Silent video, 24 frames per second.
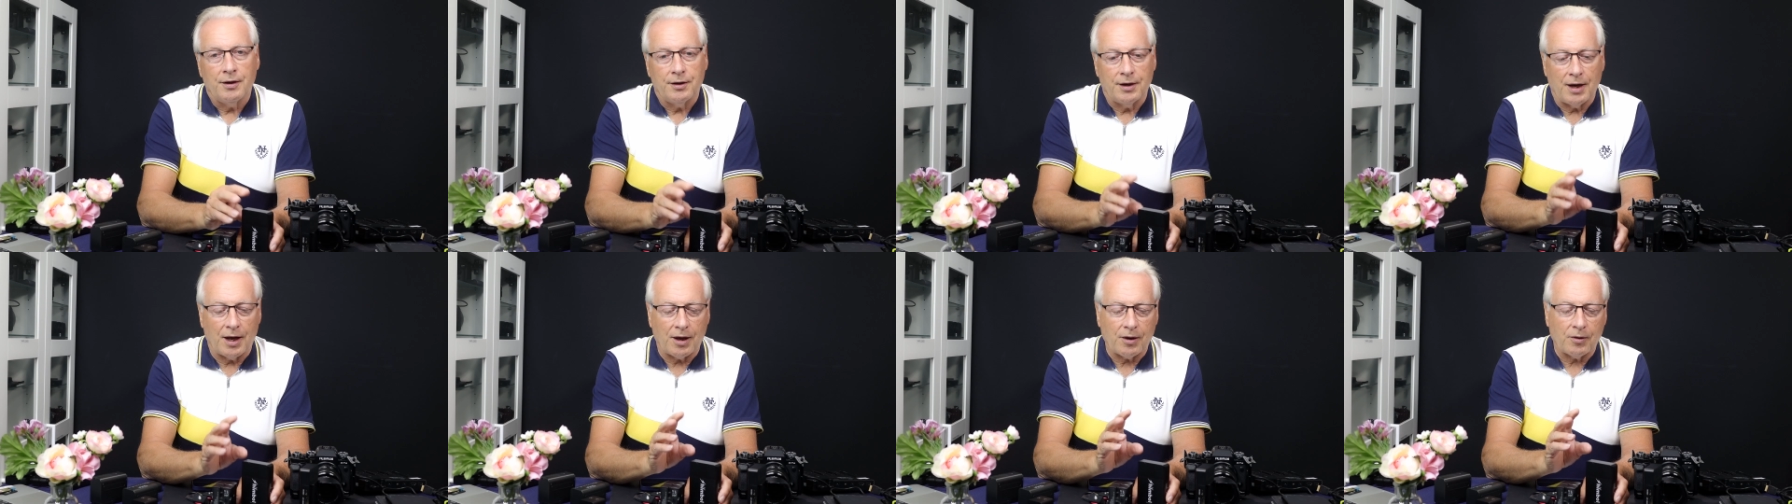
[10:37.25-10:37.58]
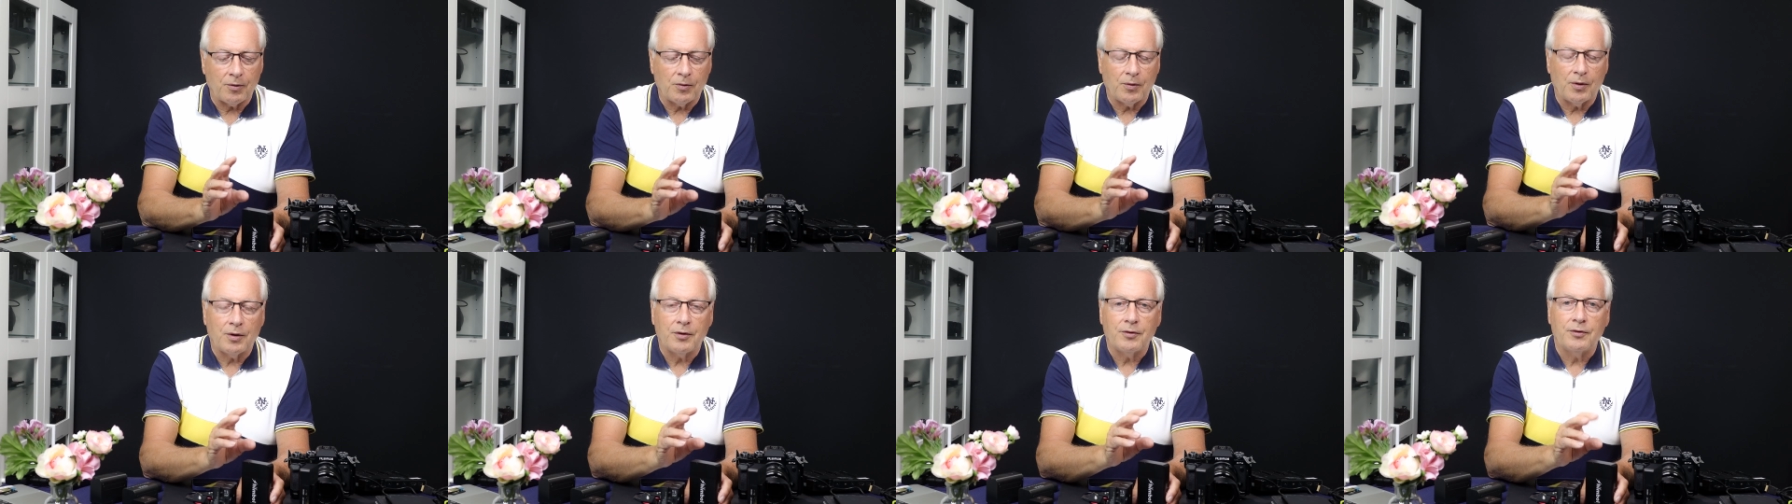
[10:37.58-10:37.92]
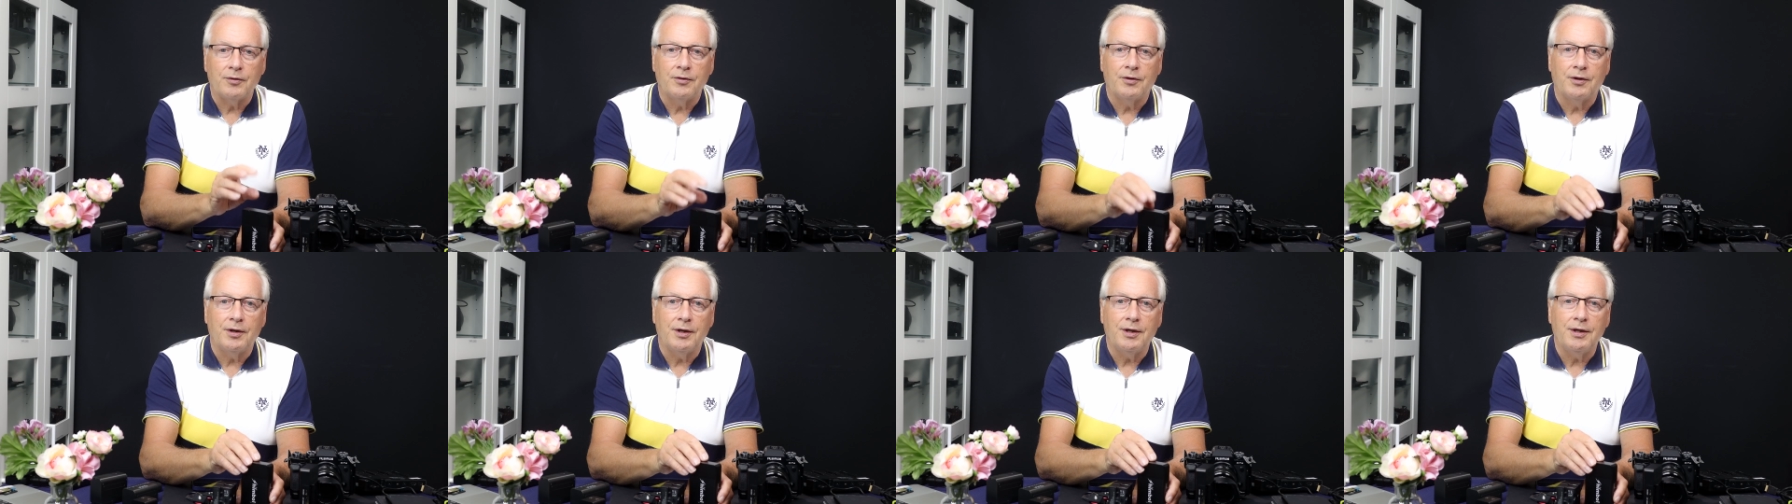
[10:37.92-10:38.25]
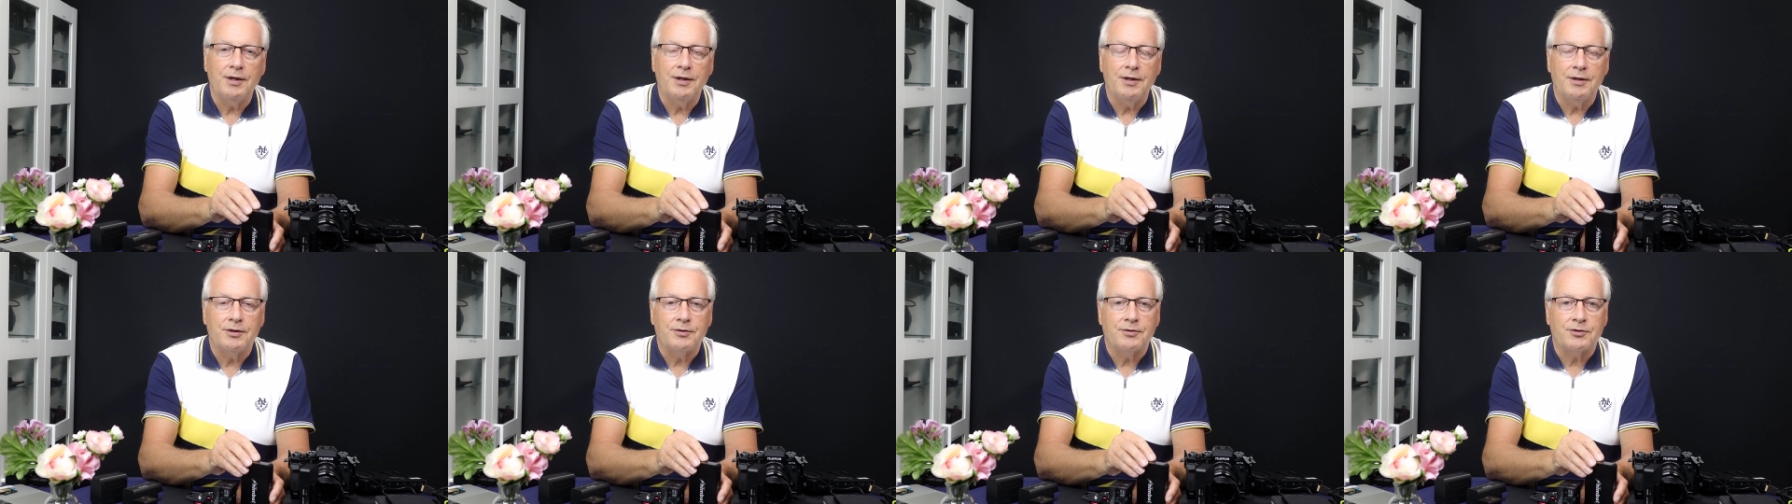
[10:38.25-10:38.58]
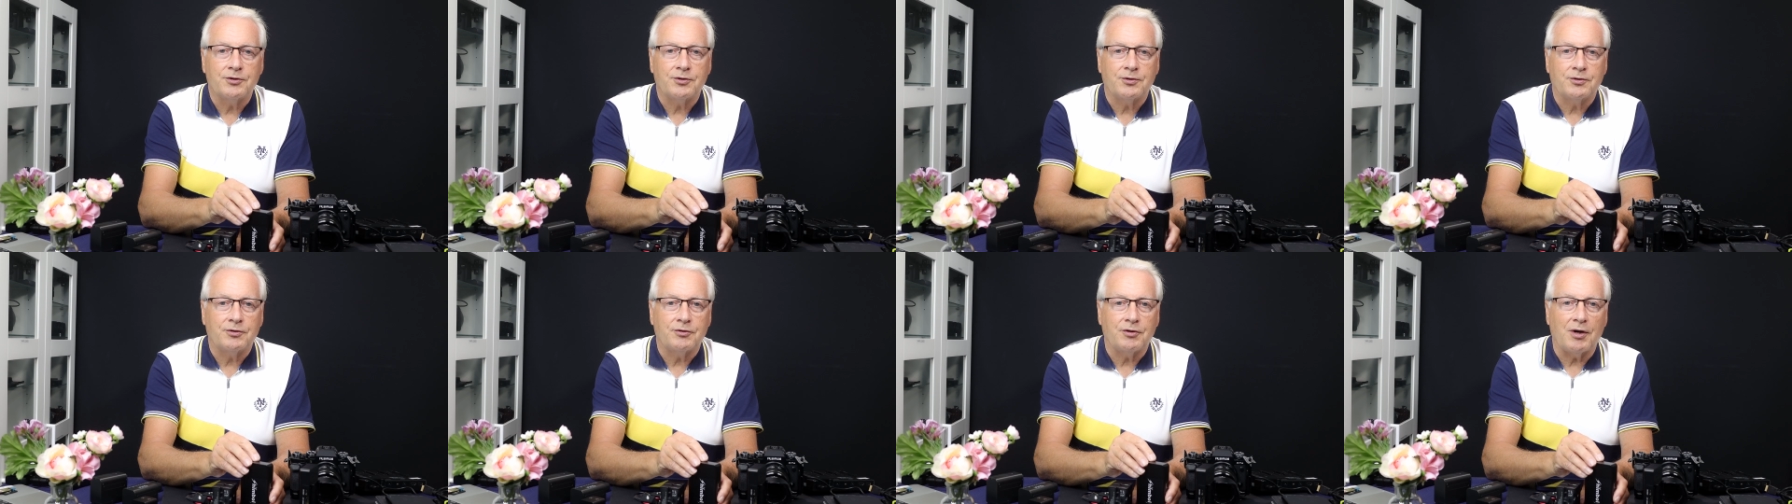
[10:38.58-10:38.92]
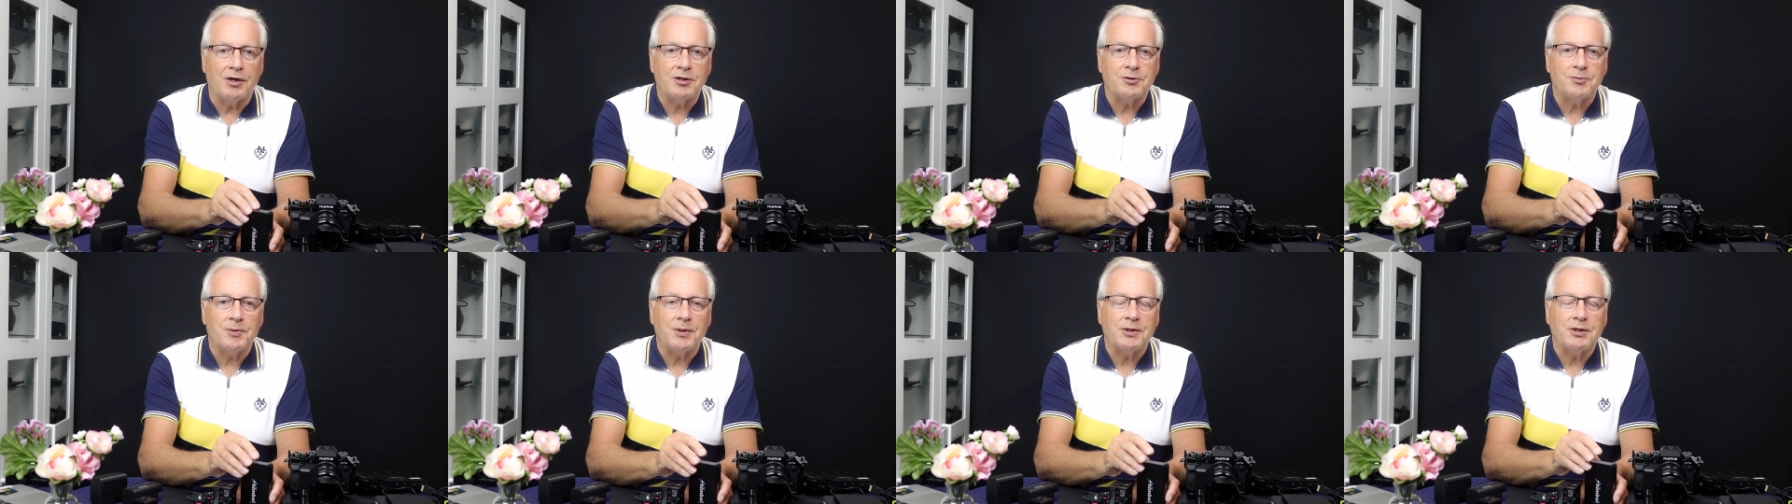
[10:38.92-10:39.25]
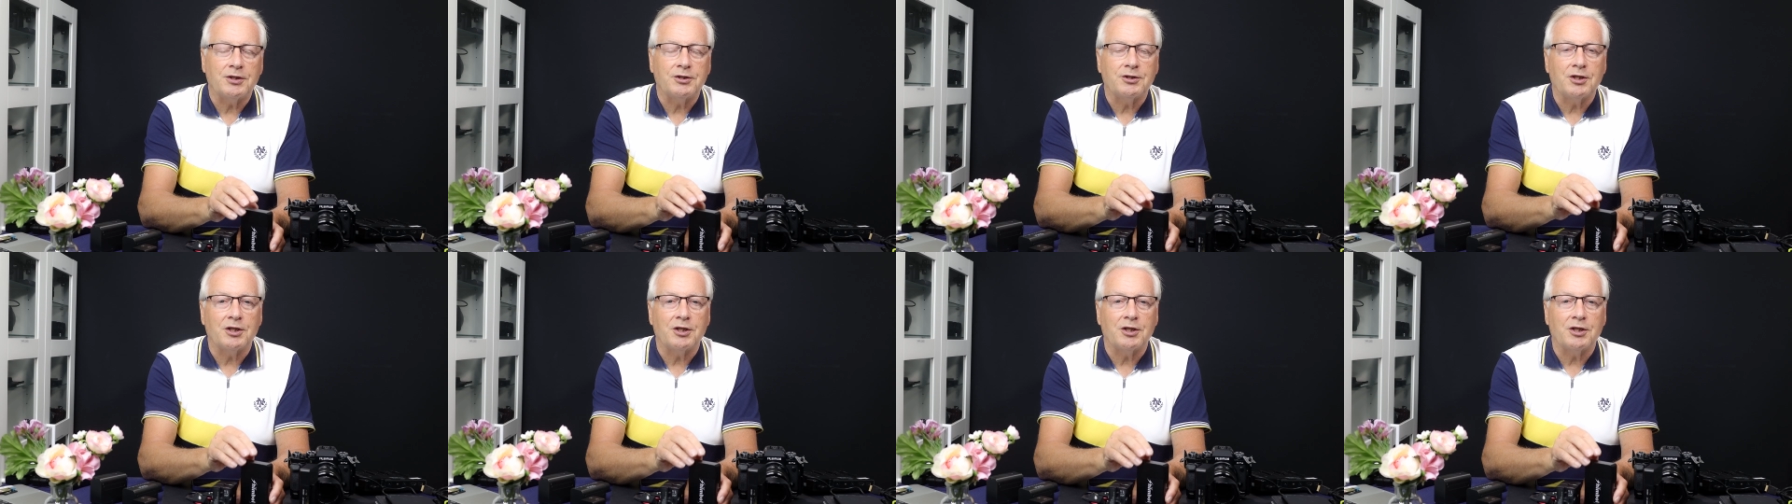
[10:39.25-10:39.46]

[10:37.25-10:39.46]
Now the transmitter